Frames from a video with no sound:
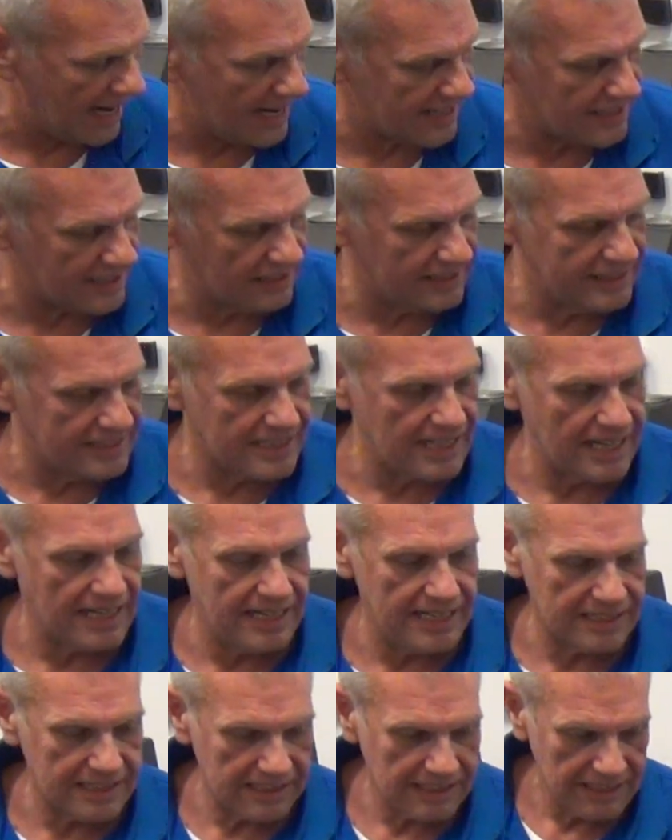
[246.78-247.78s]
actually
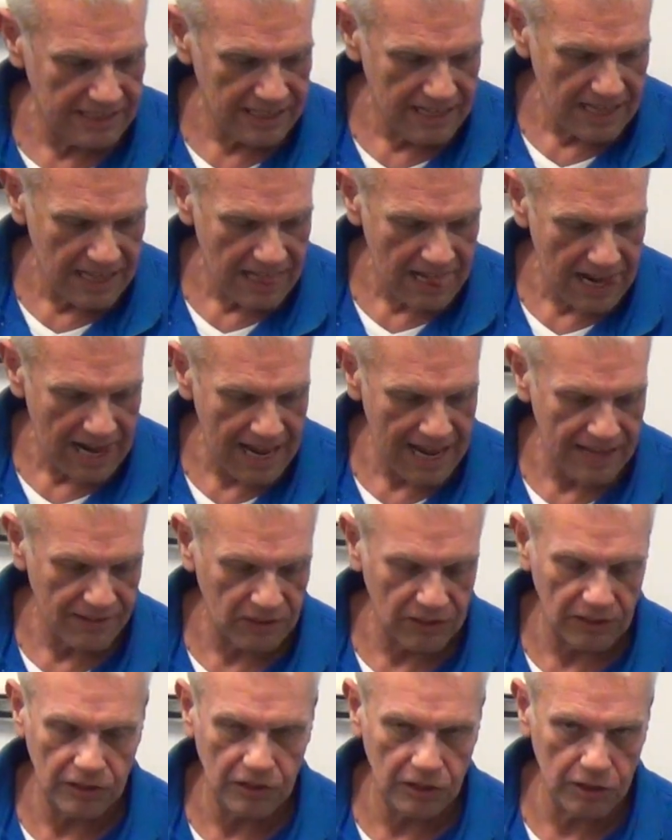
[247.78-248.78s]
I have
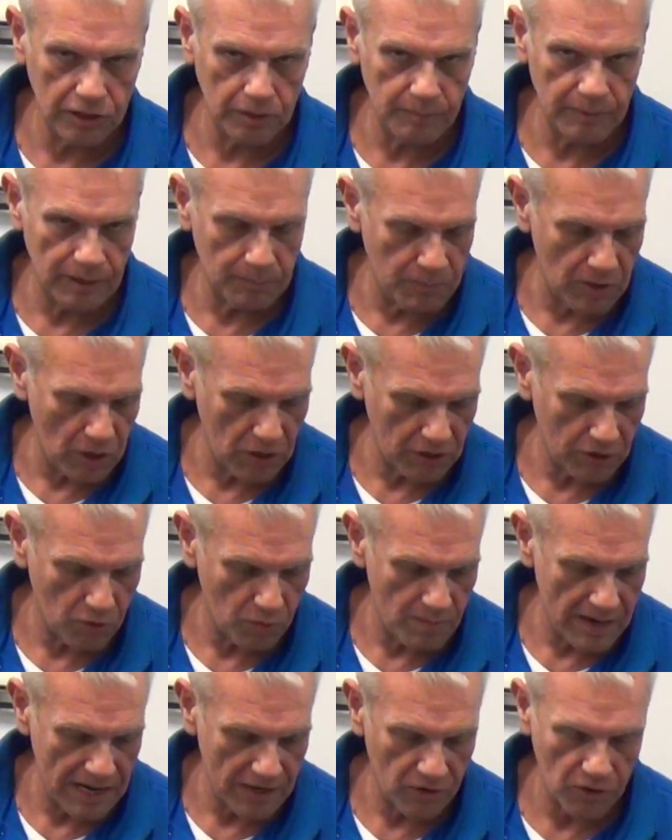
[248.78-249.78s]
a little bit of particle
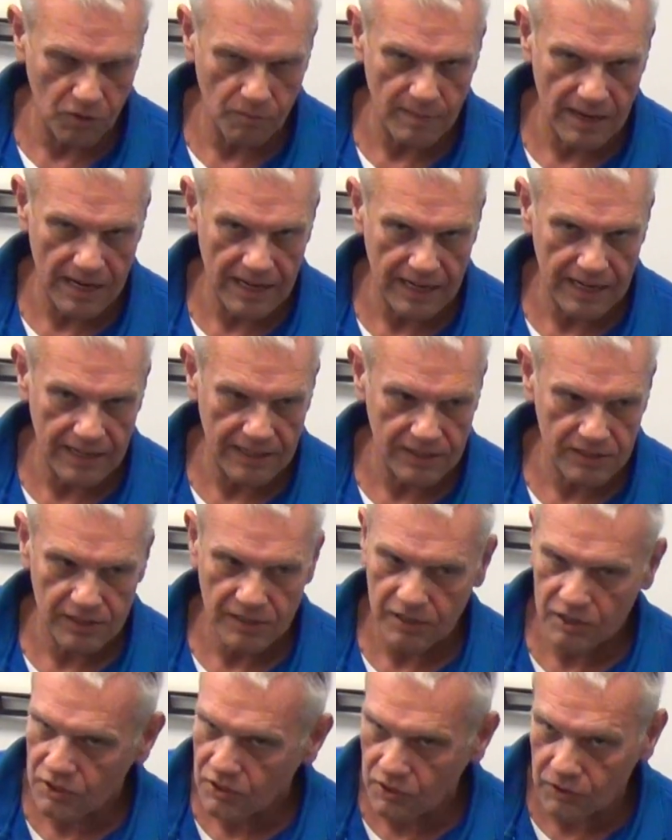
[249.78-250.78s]
matter on my hands.
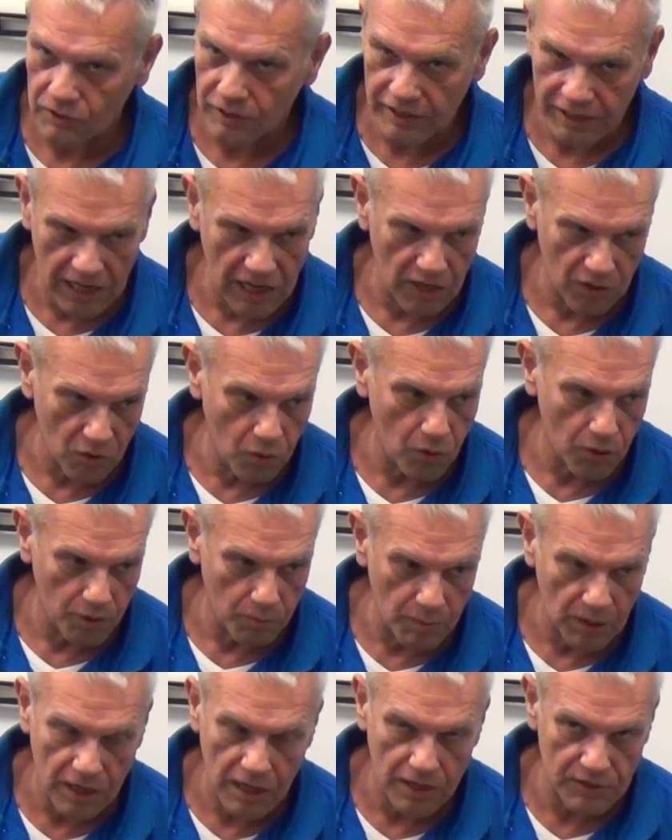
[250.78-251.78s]
It's certainly not oil
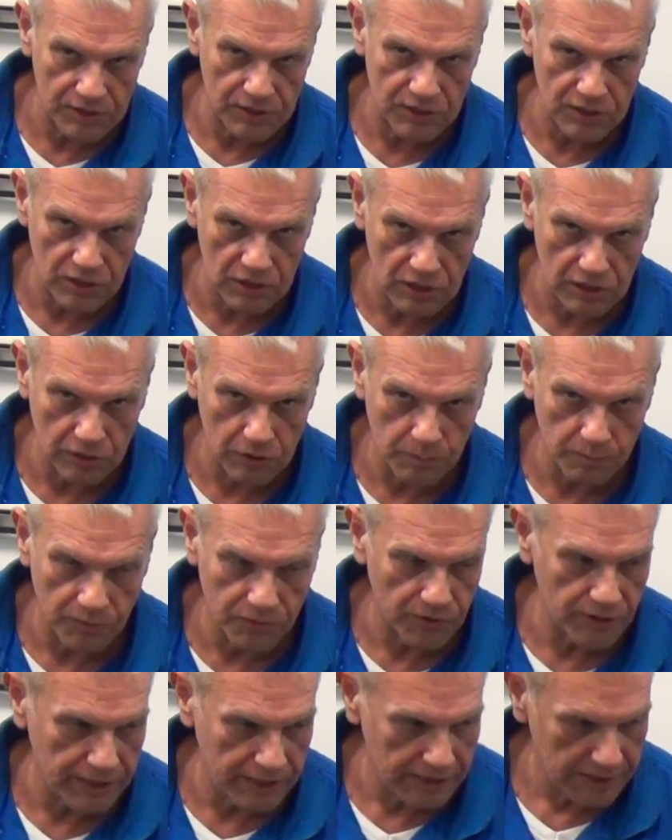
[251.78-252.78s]
because this is
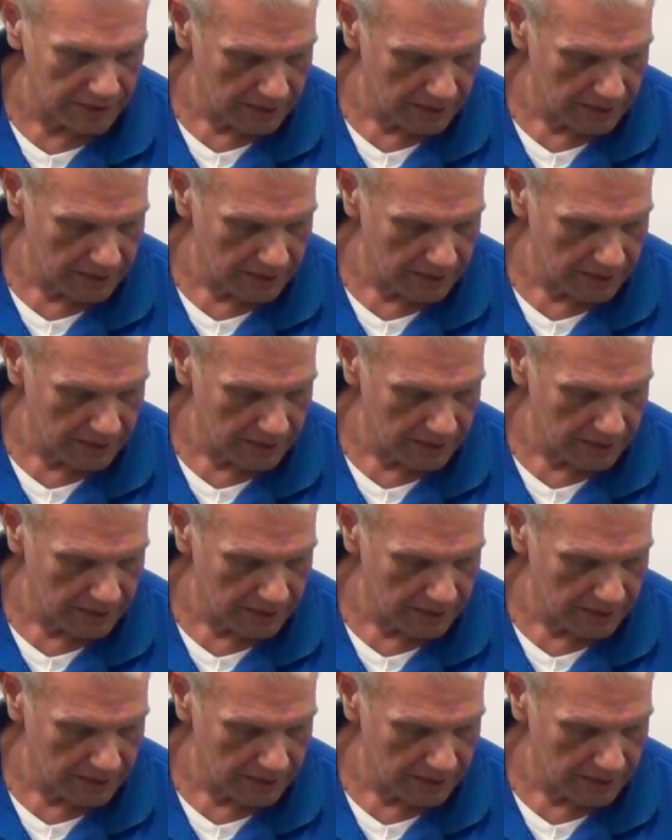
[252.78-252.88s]
lube-free.